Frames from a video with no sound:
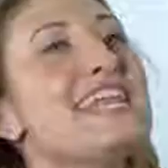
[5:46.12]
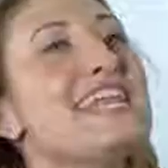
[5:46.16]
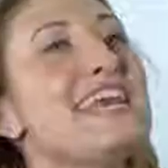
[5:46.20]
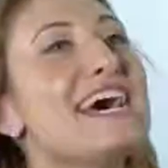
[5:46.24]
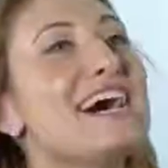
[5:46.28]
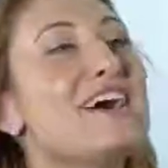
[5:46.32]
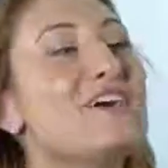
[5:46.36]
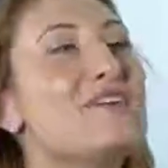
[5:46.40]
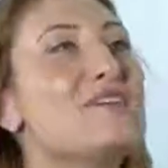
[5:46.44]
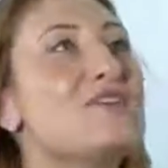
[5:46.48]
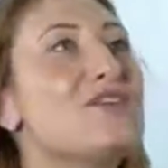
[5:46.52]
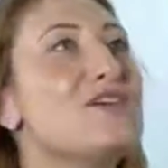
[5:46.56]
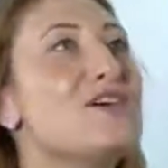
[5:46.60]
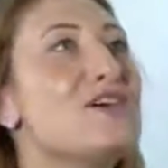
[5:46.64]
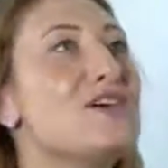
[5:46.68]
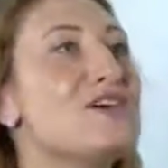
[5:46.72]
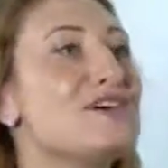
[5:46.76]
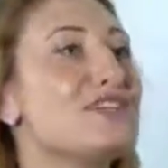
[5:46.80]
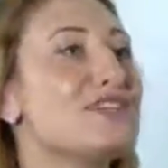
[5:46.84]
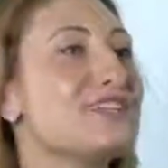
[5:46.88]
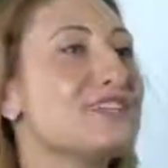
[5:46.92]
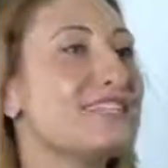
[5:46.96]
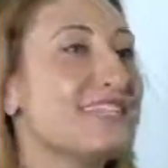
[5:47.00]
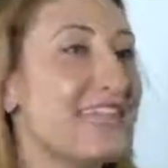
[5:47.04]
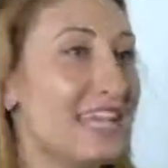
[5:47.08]
Now,
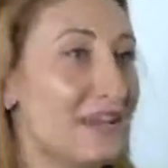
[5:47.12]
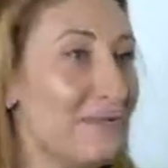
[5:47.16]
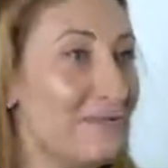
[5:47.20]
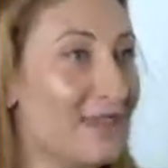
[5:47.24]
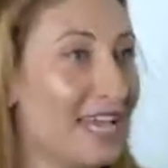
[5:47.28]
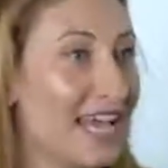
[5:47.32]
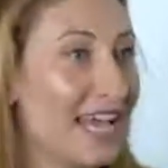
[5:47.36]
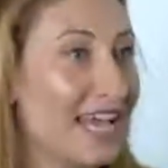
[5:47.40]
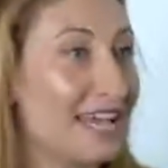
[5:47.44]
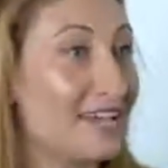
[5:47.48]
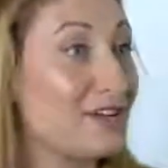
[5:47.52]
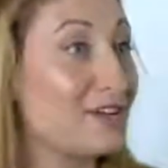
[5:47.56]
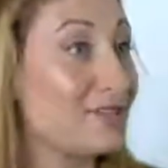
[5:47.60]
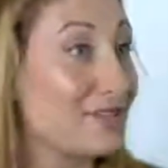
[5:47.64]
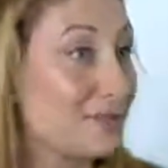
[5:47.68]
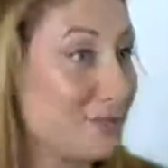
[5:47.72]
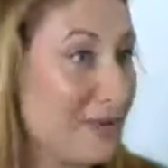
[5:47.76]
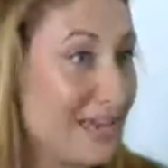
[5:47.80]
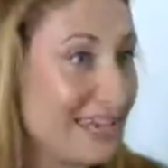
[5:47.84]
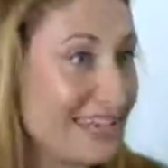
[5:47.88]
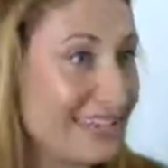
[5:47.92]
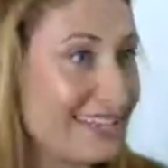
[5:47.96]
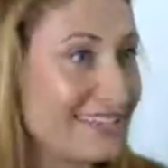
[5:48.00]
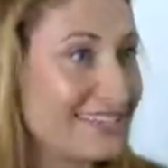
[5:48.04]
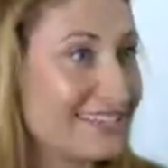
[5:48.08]
DMK
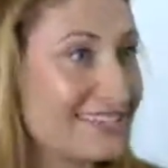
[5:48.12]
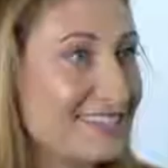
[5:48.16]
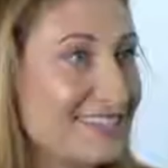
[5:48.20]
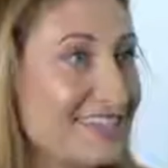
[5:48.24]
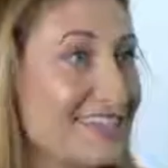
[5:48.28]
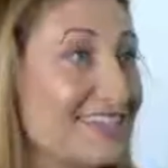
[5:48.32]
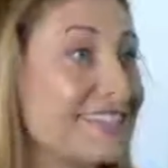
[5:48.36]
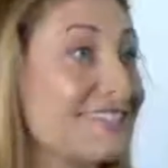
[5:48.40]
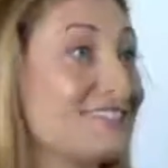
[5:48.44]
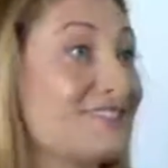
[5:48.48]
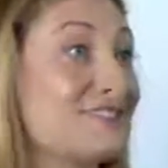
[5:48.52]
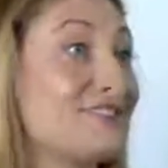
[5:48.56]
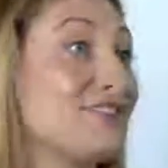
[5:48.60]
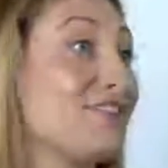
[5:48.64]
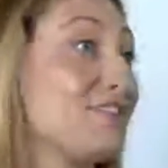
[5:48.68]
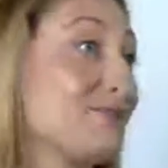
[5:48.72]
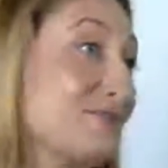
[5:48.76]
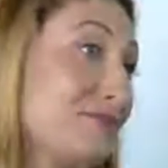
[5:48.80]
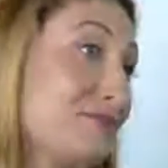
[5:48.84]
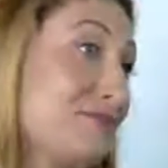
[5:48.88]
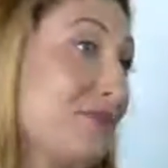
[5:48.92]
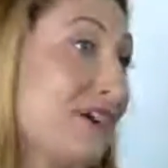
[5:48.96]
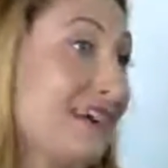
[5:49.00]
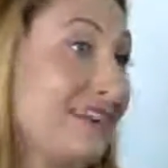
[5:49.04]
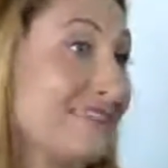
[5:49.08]
Cosmetics is the
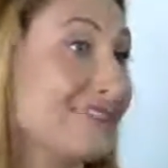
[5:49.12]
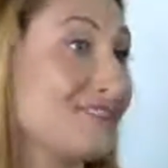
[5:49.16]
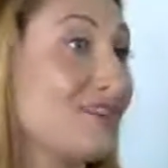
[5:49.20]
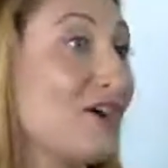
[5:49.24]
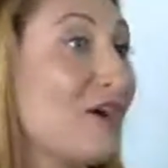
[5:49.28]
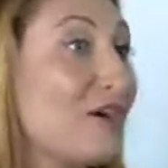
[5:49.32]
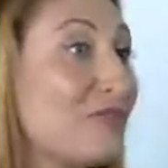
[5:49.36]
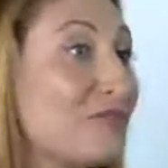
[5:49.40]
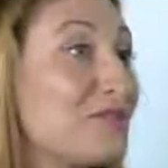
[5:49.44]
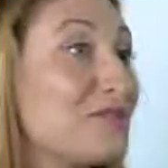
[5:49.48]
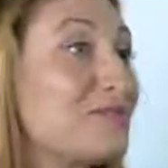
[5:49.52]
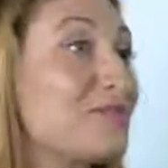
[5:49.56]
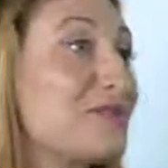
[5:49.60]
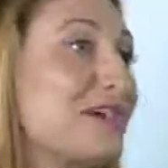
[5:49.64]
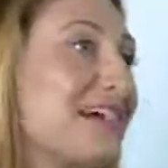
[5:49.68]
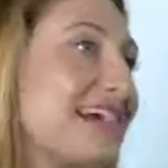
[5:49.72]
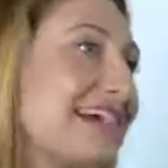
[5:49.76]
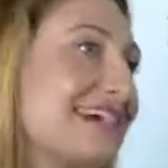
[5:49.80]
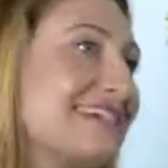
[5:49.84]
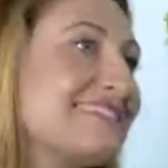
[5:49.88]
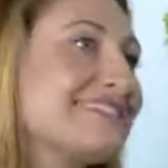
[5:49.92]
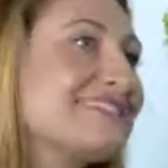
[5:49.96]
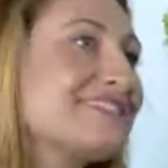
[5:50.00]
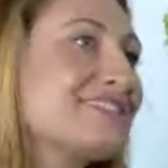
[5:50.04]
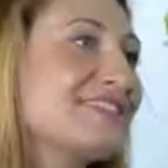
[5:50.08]
newest branch of the
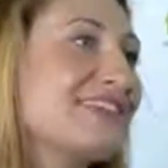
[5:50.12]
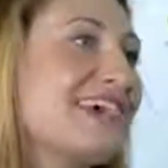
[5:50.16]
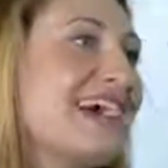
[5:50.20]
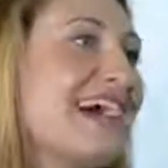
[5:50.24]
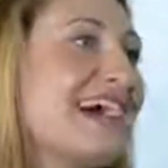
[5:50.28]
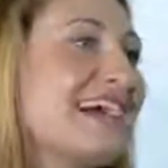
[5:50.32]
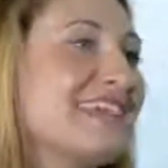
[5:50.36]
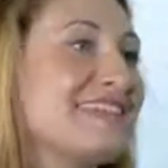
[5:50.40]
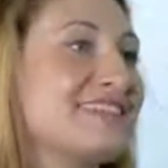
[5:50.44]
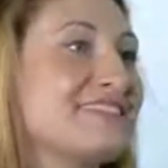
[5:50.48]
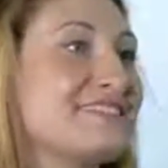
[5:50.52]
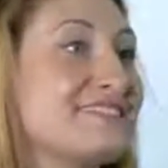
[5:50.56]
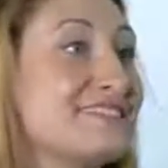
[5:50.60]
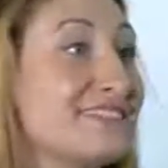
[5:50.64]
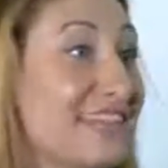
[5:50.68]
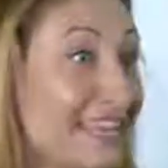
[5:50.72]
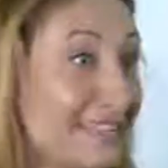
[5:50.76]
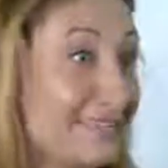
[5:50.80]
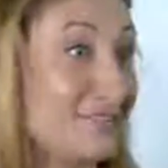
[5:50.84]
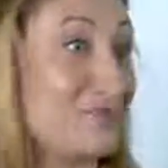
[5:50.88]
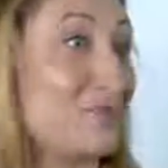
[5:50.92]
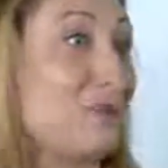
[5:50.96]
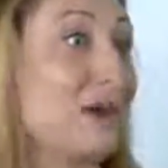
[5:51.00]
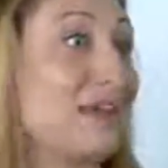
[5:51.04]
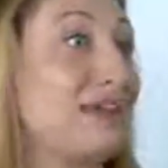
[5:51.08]
brand, and
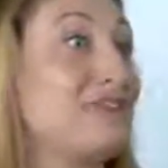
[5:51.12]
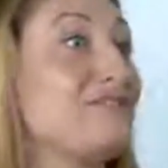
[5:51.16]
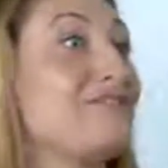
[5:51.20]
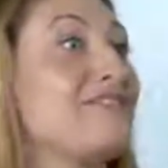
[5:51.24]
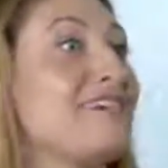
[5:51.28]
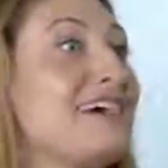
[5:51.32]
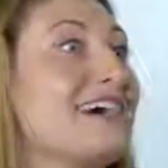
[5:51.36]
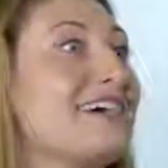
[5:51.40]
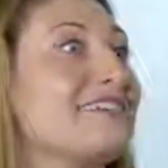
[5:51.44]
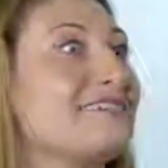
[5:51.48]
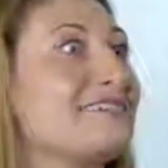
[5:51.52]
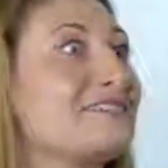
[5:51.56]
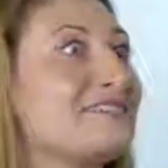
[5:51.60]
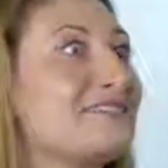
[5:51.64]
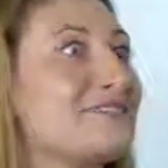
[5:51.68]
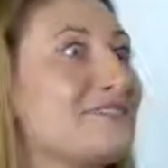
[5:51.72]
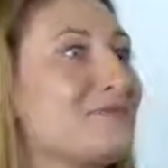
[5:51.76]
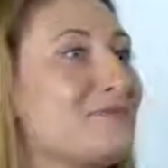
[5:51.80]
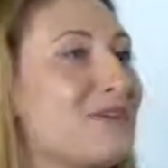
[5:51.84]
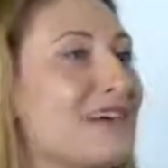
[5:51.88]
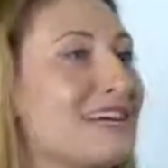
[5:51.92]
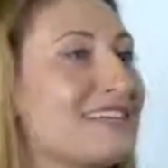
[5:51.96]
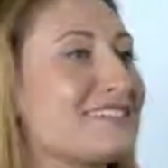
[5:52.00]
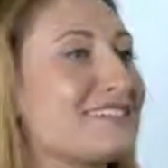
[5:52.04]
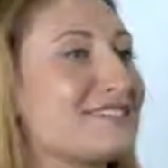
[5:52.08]
that's where you found
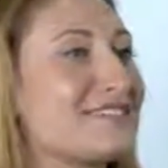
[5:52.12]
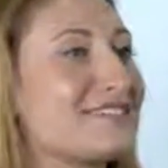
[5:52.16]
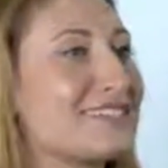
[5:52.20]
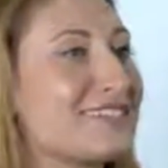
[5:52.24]
the brand to